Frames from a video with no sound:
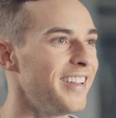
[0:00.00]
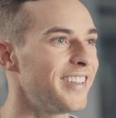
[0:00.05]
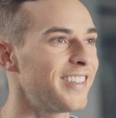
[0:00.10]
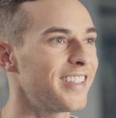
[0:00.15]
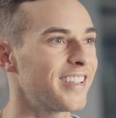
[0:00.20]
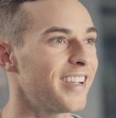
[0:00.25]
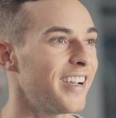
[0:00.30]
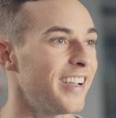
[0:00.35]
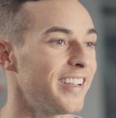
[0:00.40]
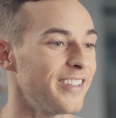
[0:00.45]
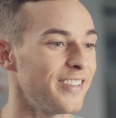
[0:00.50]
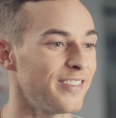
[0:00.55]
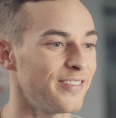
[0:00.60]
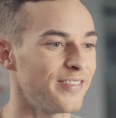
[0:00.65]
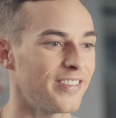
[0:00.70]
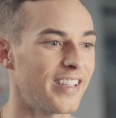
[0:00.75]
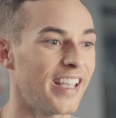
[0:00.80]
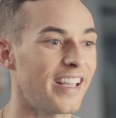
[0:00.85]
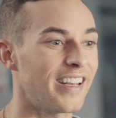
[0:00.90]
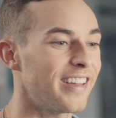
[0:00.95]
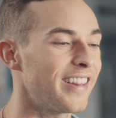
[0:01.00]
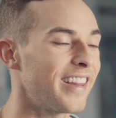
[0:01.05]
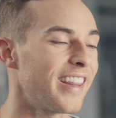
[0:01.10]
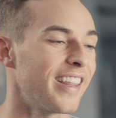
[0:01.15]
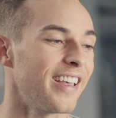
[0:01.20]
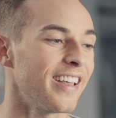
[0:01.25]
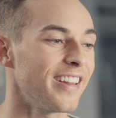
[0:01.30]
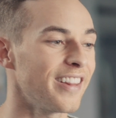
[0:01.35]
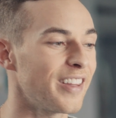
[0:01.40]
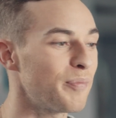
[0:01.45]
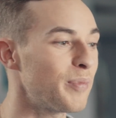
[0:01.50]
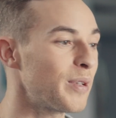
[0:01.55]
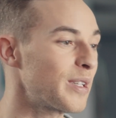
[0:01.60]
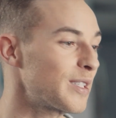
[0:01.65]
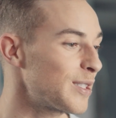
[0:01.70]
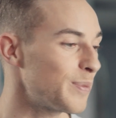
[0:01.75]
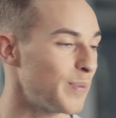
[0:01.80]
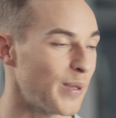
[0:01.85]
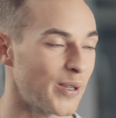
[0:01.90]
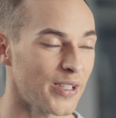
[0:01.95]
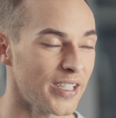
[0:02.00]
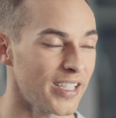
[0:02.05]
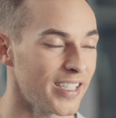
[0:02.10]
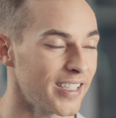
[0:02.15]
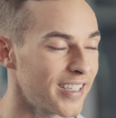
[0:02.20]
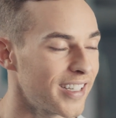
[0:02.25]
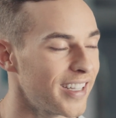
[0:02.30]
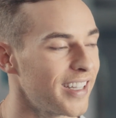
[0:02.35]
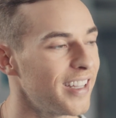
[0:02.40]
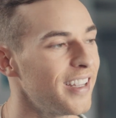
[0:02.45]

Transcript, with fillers: to kind of get in the Olympic spirit.